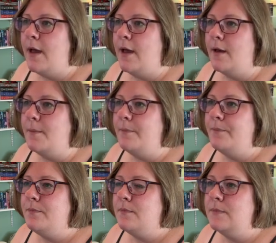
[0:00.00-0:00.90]

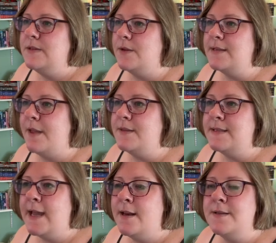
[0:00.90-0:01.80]
So it's got the
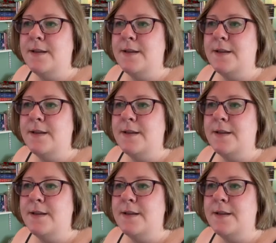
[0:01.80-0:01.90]
status